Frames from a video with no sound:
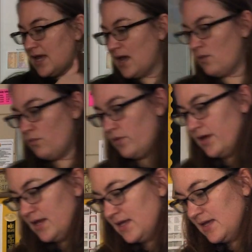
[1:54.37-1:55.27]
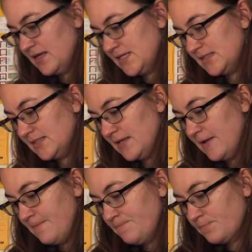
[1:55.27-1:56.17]
at what is
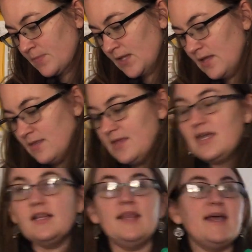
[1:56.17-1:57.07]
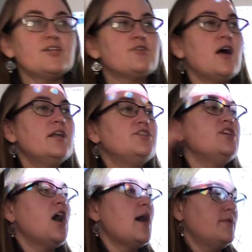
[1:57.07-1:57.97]
the electron
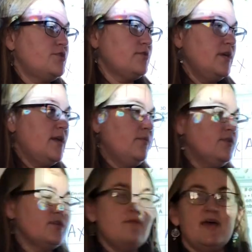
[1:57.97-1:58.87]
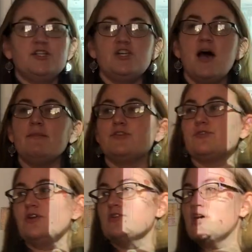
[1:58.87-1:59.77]
geometry. Now, when you're talking about
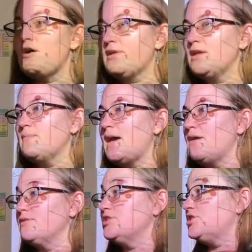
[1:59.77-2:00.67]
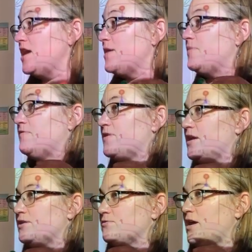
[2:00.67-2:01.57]
geometry, you're talking about the shape of
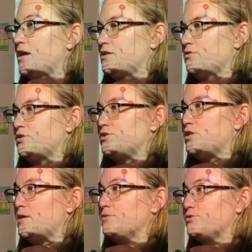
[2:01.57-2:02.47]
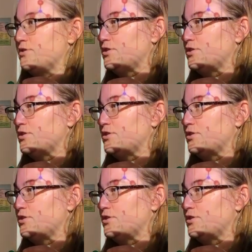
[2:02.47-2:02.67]
things, right? Y'all are in geometry